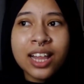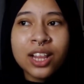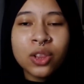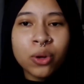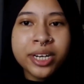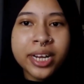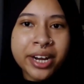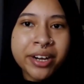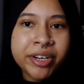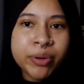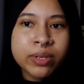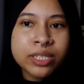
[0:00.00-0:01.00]
Lord
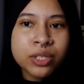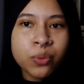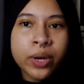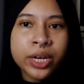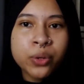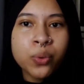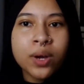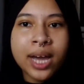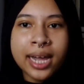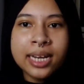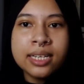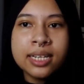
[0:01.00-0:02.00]
Henry was the one who
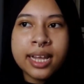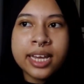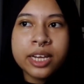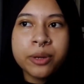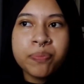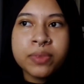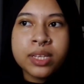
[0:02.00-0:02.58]
kind of like